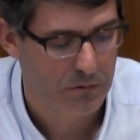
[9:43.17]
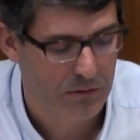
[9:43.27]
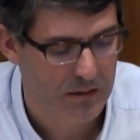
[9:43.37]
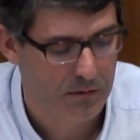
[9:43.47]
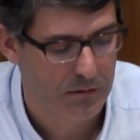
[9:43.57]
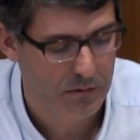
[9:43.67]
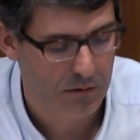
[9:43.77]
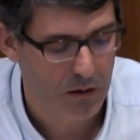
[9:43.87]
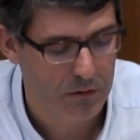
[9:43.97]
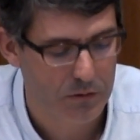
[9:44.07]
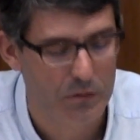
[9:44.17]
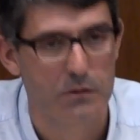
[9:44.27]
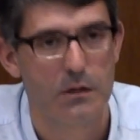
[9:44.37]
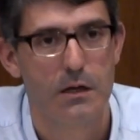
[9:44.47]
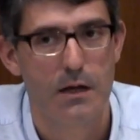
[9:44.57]
races, cultures,
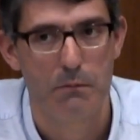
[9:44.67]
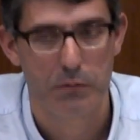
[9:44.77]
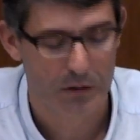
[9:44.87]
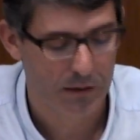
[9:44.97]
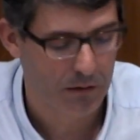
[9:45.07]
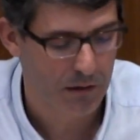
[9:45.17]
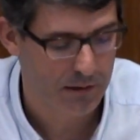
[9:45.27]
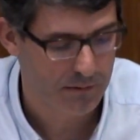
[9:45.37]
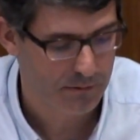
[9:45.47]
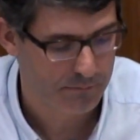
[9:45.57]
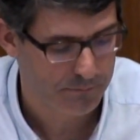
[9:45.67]
and political lines.